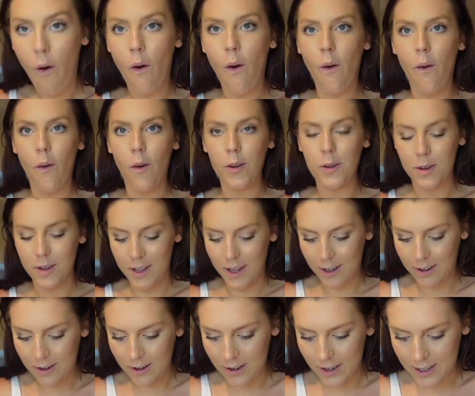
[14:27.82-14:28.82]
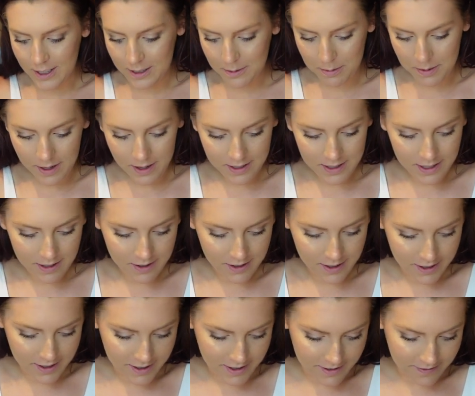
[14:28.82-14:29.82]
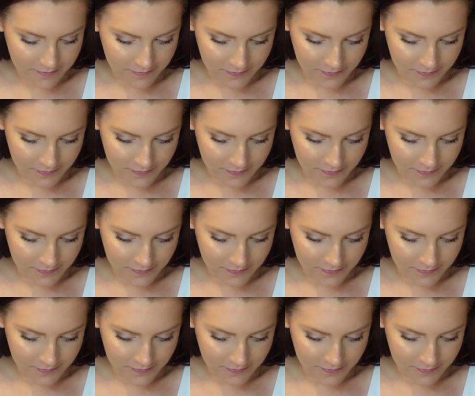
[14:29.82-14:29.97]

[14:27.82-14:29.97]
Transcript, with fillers: Oh, you hear that crisp? That sounded good.